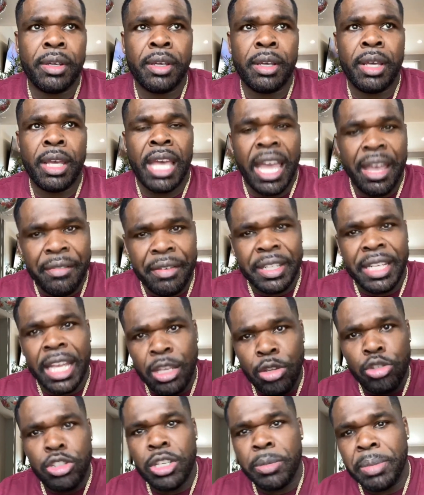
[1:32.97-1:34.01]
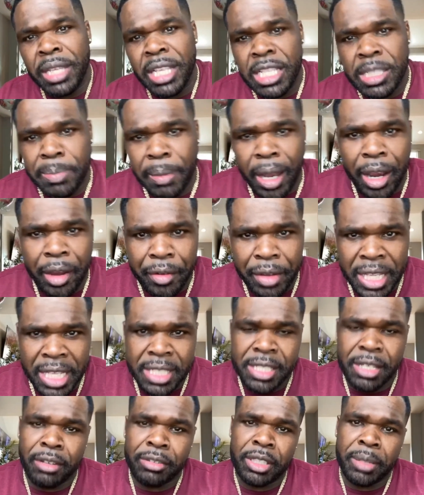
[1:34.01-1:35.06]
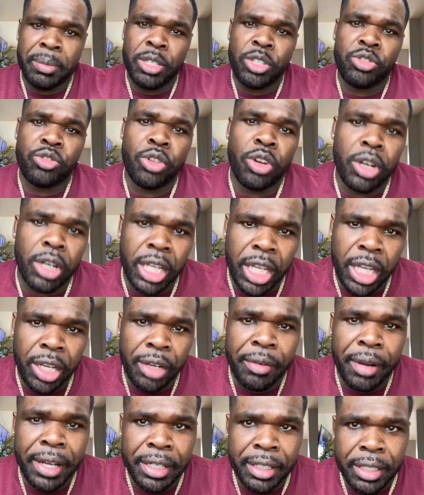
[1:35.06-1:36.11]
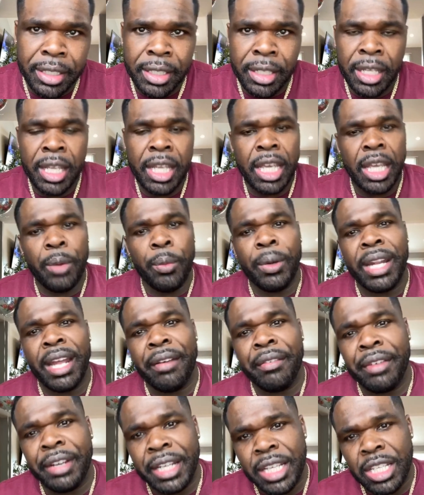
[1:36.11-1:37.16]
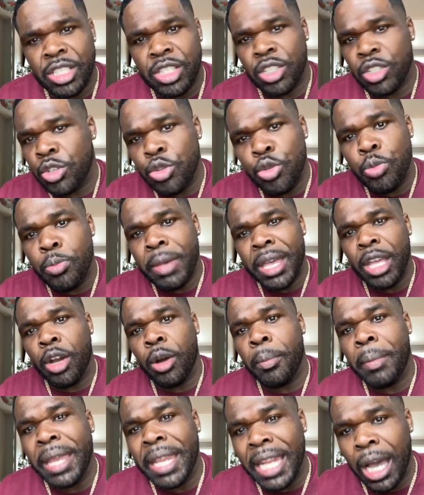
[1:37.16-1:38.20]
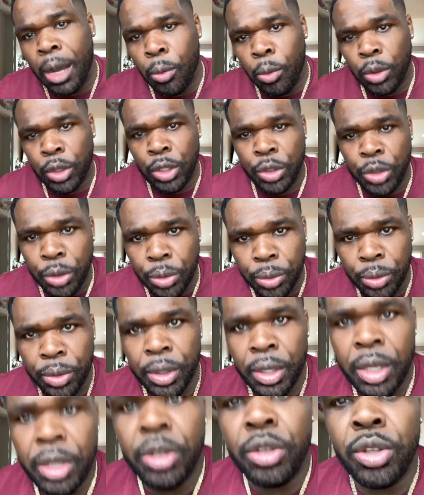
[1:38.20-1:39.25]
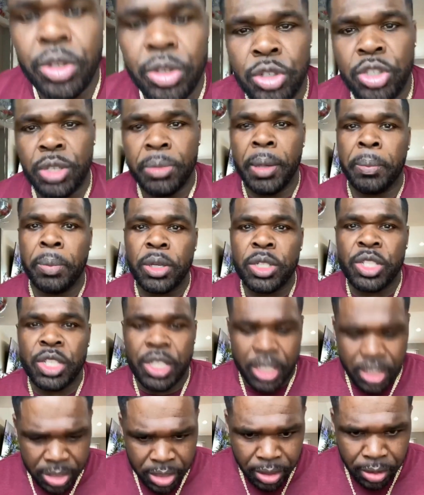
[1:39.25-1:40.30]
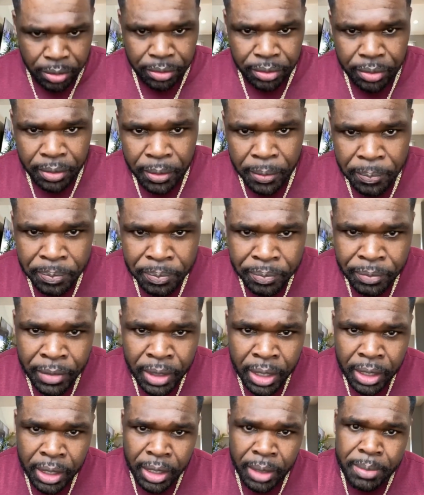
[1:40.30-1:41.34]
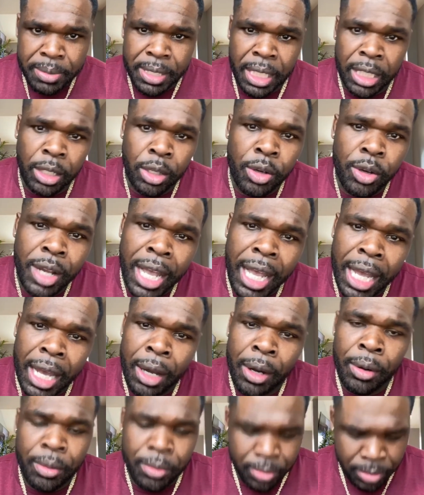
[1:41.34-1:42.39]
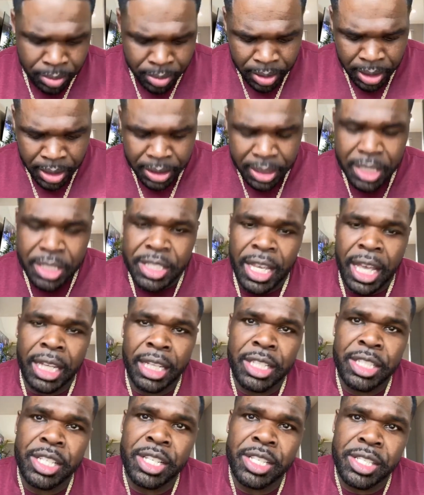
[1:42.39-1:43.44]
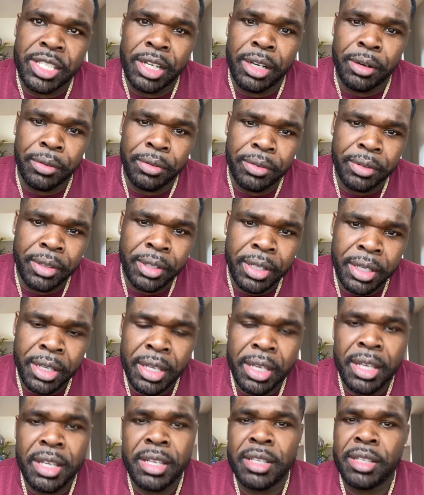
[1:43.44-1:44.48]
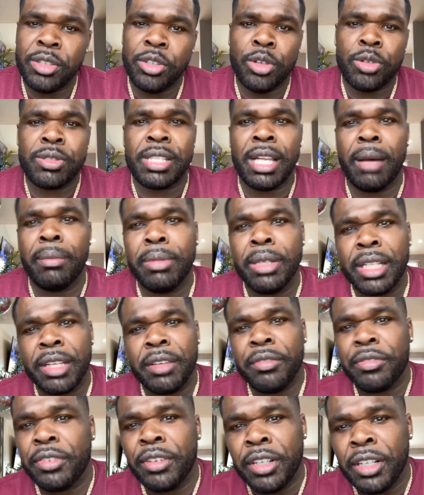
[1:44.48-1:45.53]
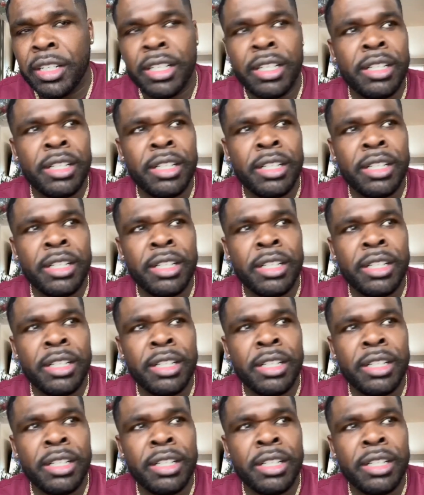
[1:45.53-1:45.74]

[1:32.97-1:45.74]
every day you should be inspiring yourself to be stronger and greater in whatever it is you may or may not want to do. You should be pushing yourself. You know what I'm saying? Learn how to challenge yourself. You know, stop looking for,